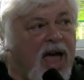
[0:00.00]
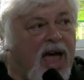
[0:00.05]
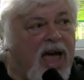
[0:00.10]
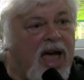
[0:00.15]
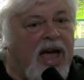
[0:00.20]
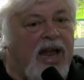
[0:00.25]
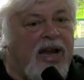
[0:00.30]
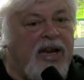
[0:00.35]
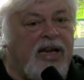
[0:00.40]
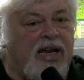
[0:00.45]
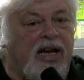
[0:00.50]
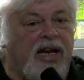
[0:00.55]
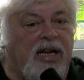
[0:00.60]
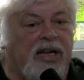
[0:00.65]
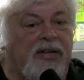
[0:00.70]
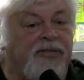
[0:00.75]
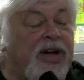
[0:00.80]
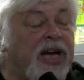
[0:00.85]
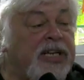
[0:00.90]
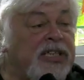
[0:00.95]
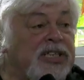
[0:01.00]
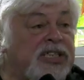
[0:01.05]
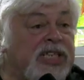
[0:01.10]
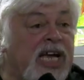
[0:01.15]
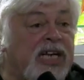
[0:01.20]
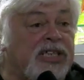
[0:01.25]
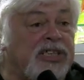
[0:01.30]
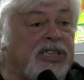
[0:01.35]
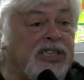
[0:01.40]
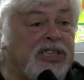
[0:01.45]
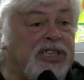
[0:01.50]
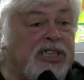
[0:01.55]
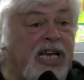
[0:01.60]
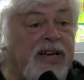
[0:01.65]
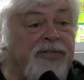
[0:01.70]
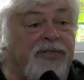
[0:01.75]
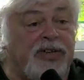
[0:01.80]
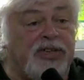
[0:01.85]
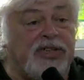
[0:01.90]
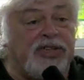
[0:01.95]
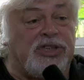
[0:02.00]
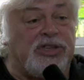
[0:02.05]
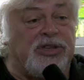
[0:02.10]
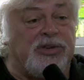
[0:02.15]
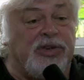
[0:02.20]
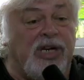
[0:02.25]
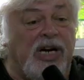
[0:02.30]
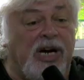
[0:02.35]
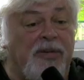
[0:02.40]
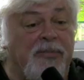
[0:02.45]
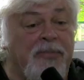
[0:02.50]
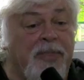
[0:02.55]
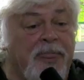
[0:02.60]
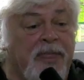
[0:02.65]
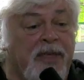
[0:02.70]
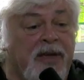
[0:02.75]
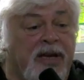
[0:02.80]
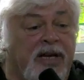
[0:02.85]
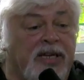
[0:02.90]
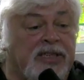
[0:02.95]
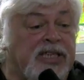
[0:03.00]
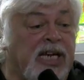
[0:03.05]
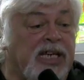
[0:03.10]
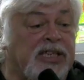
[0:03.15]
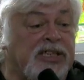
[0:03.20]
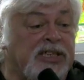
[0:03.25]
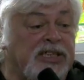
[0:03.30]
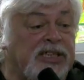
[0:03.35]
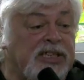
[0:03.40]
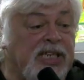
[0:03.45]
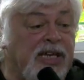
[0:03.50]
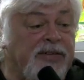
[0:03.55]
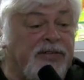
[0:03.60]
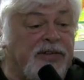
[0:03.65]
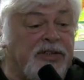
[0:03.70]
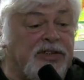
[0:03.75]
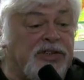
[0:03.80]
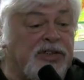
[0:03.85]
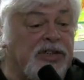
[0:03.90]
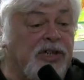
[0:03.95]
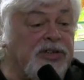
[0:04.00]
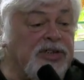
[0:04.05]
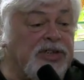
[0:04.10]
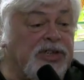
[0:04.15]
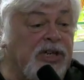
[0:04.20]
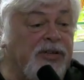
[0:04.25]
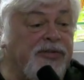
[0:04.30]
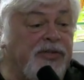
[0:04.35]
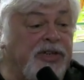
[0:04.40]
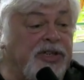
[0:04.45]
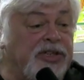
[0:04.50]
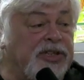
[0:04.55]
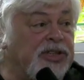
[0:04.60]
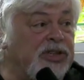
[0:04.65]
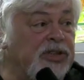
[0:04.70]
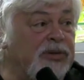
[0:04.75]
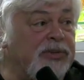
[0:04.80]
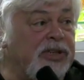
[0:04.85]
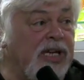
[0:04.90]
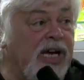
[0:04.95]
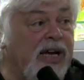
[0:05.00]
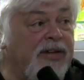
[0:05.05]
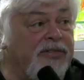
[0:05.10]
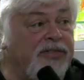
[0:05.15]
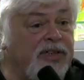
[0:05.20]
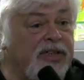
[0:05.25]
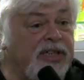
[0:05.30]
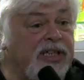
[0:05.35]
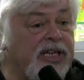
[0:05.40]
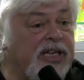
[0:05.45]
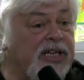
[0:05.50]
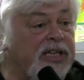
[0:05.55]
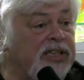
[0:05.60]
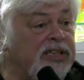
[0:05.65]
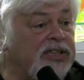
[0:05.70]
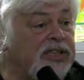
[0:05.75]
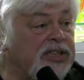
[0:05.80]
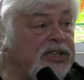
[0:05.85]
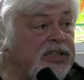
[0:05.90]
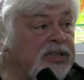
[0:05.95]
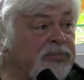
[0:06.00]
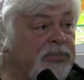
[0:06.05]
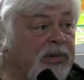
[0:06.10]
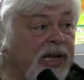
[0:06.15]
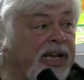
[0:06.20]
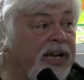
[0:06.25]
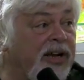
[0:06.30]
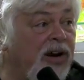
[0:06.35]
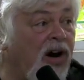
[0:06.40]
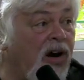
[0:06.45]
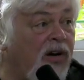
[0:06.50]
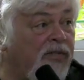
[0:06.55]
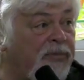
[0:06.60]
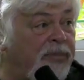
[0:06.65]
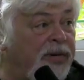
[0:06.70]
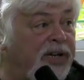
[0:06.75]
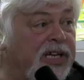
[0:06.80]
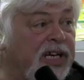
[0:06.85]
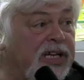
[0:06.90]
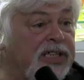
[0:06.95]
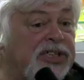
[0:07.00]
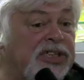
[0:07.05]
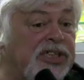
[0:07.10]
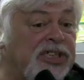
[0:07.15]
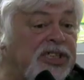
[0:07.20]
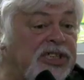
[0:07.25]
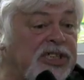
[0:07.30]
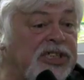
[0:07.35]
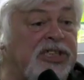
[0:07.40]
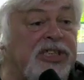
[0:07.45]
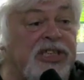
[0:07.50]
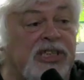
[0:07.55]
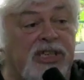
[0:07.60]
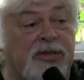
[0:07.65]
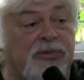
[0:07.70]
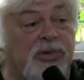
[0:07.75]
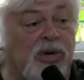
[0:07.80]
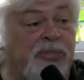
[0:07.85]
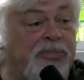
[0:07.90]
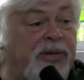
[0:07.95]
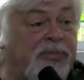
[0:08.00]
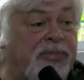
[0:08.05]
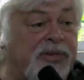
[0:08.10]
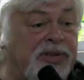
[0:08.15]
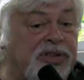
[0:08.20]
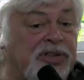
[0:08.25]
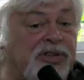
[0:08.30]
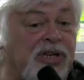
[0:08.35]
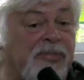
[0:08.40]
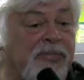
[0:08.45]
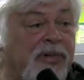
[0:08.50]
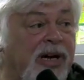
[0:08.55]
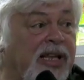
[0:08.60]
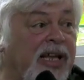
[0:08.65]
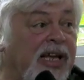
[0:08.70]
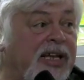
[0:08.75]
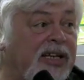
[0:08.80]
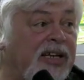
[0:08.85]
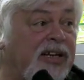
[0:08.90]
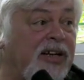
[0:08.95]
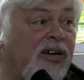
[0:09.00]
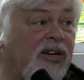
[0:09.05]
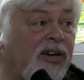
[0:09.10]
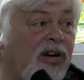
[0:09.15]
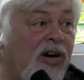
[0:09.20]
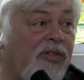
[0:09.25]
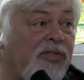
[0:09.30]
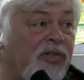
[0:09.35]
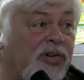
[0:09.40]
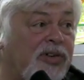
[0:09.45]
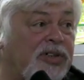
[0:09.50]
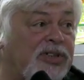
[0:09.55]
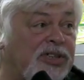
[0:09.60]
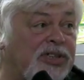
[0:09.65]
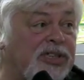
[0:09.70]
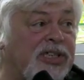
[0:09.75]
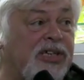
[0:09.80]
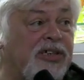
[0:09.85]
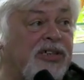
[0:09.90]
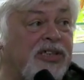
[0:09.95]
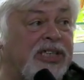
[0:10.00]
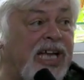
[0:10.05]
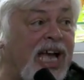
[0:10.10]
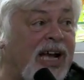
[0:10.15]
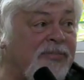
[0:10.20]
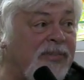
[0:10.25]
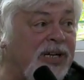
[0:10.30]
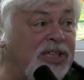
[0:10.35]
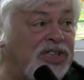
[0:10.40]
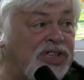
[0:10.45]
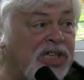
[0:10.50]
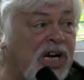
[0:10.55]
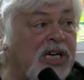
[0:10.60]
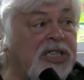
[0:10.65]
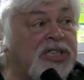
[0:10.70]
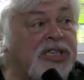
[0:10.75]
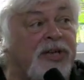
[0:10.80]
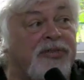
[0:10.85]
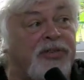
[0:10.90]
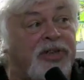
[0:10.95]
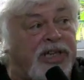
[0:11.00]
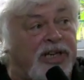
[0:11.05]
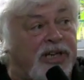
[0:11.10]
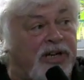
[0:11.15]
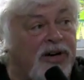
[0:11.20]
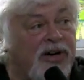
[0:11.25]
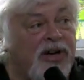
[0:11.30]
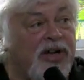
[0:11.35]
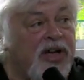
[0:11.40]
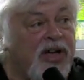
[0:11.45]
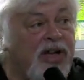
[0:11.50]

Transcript: And in fact, it's actually safer to go surfing or scuba dive than it is to play golf, because statistically more people are struck by lightning on golf courses than are attacked by sharks every year.